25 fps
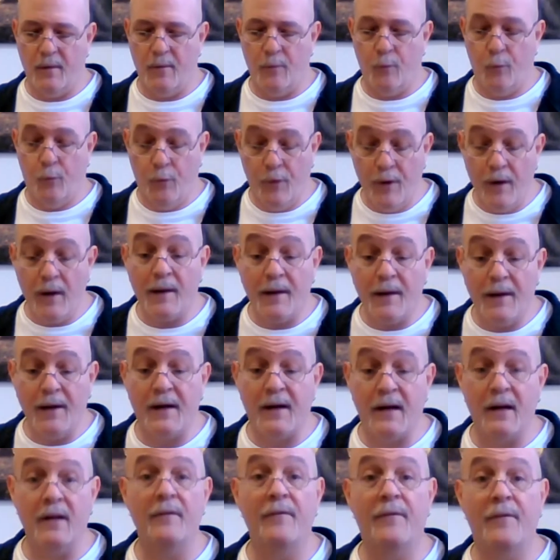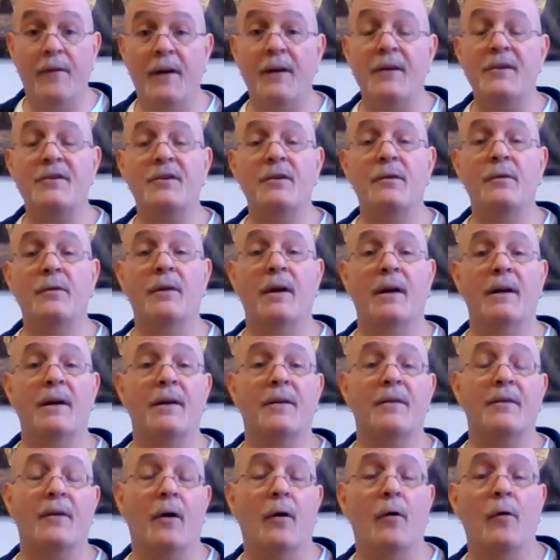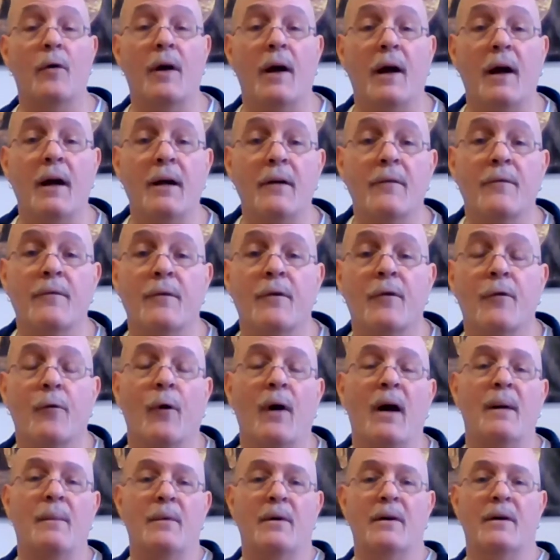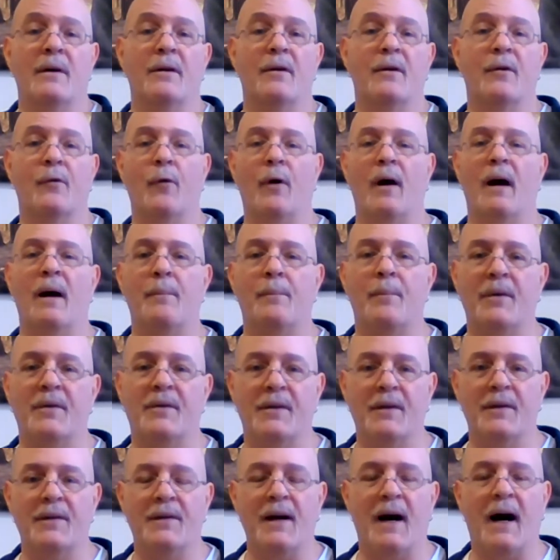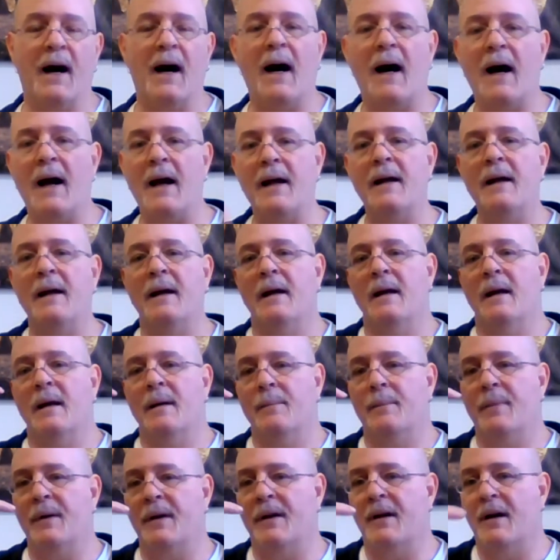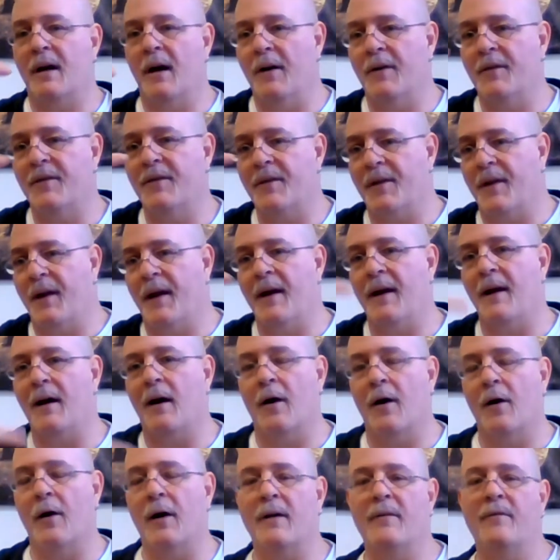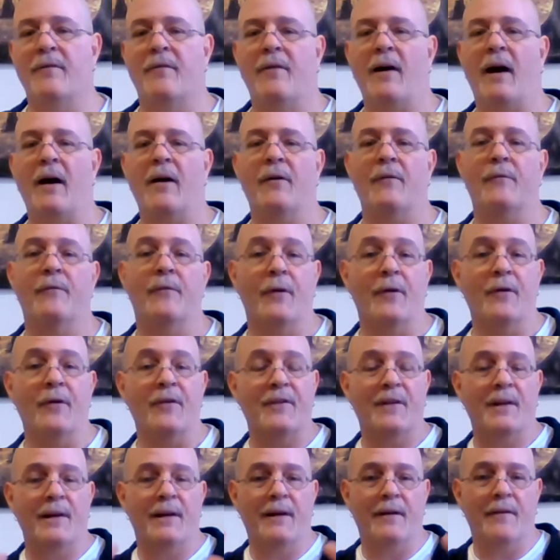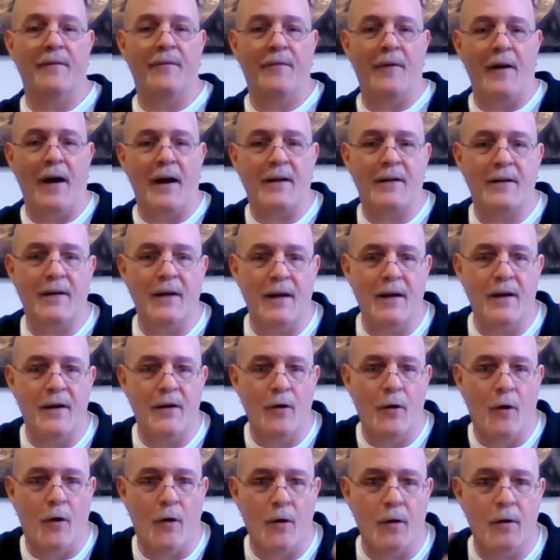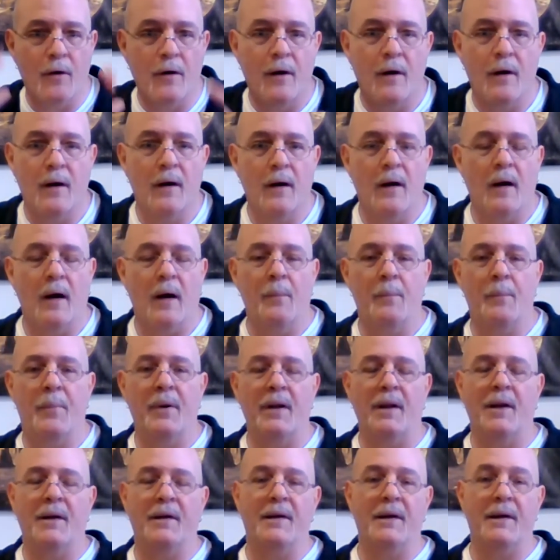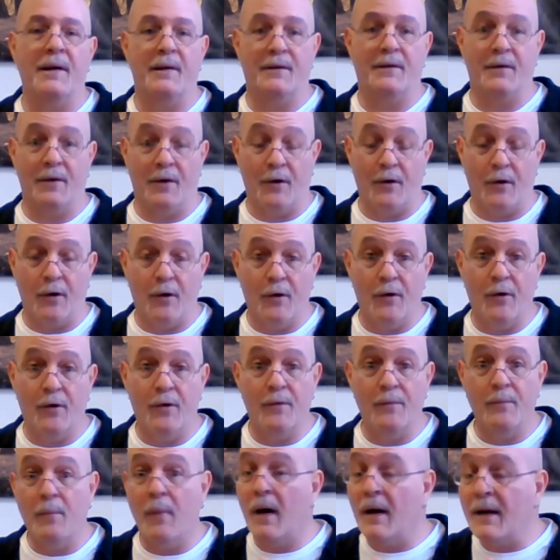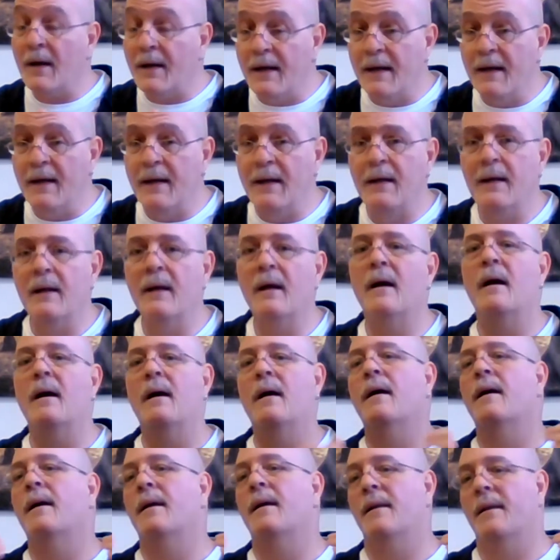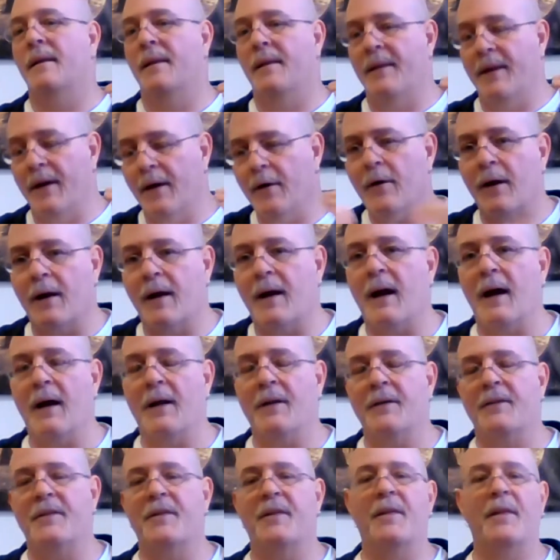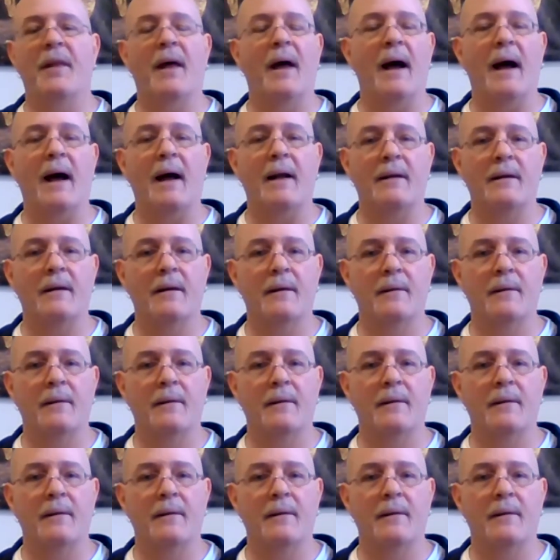really convince you that it's okay for grandma and grandpa to die because they are adversely affecting your ability to earn money, they're against that.